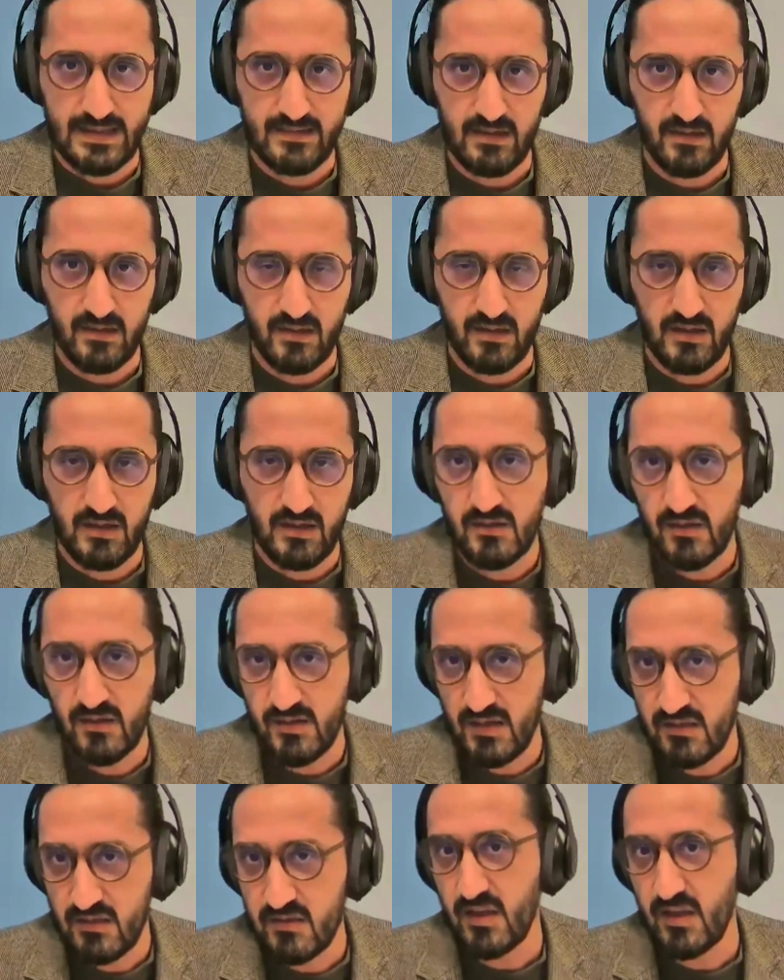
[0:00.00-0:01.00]
getting.
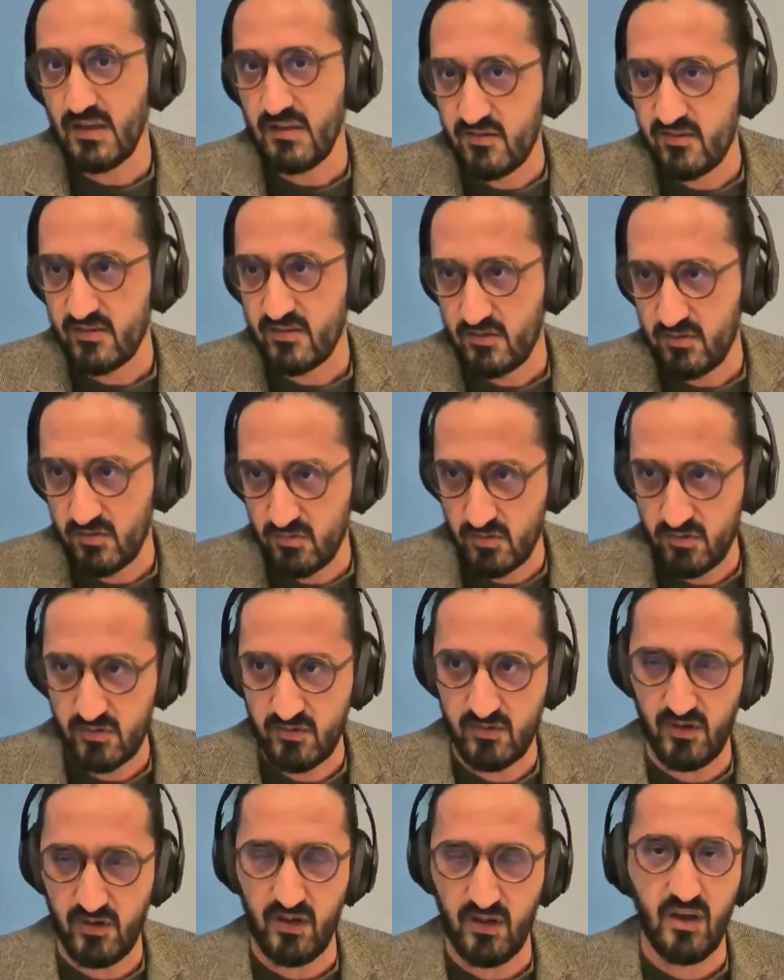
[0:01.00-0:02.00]
In the
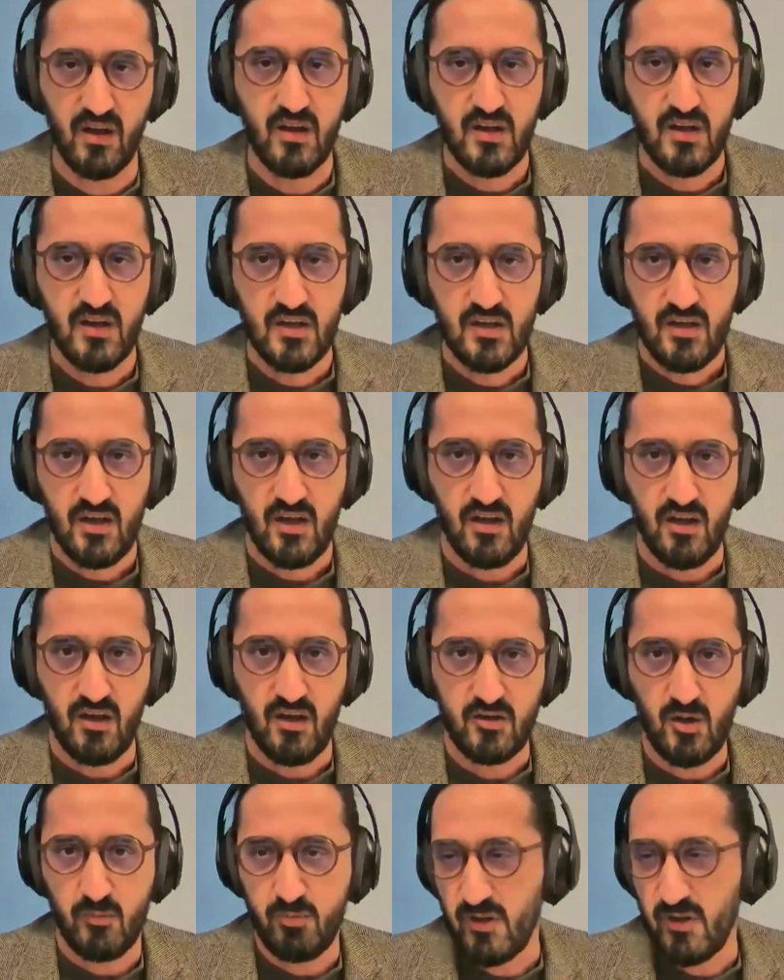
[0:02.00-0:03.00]
Institute,
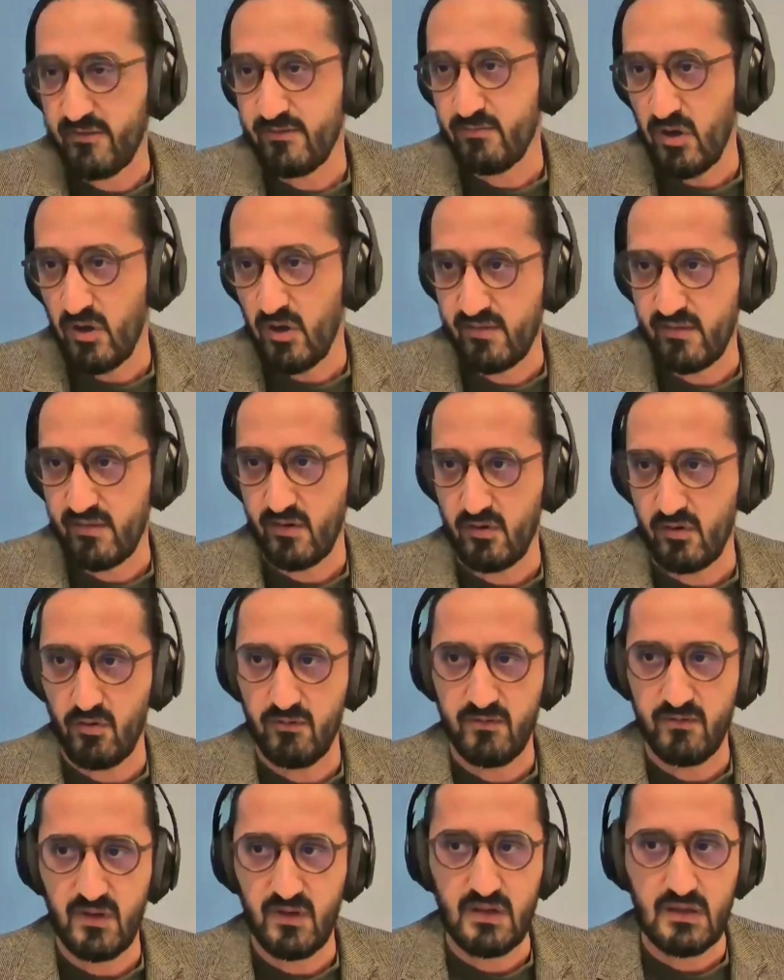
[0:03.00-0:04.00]
a couple of months
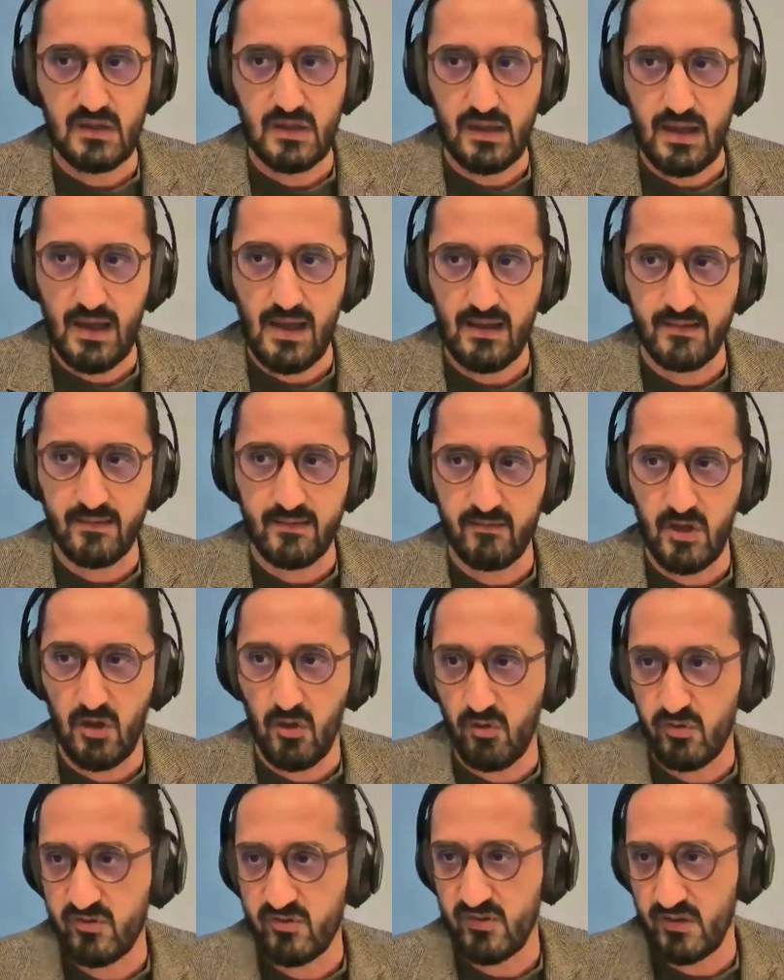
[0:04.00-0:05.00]
ago, we
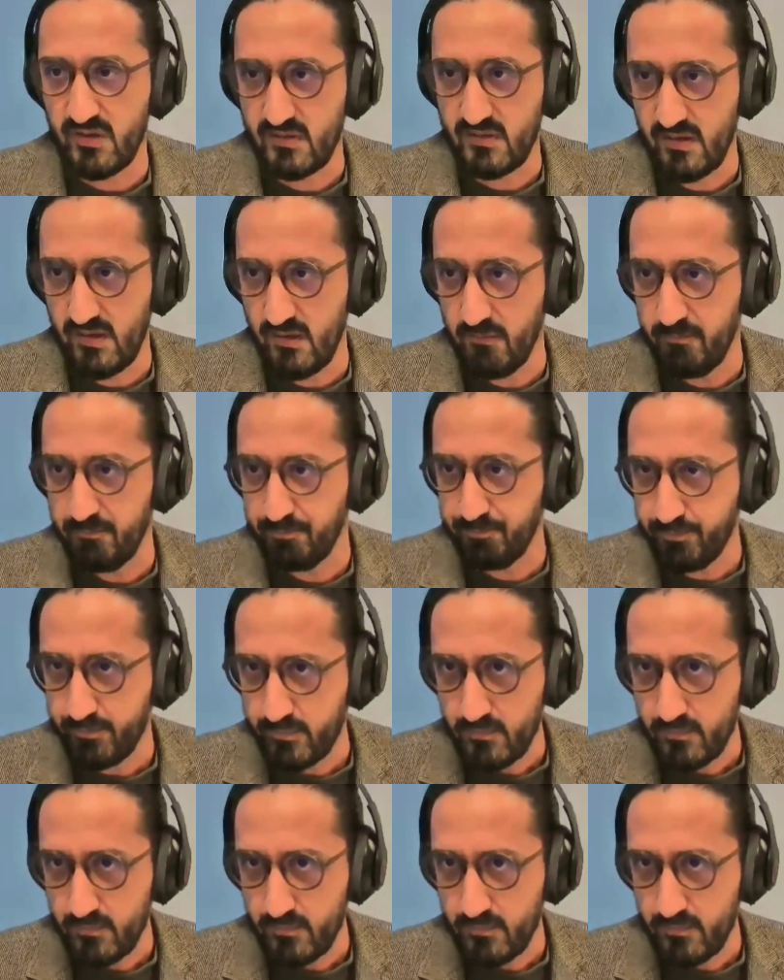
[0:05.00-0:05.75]
hosted